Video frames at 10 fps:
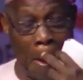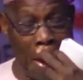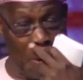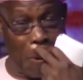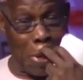
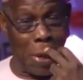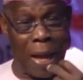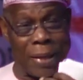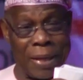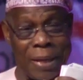And one day,
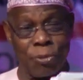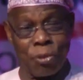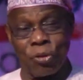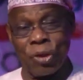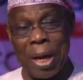I think it
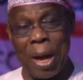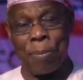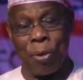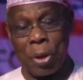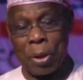was in
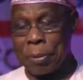Hamburg,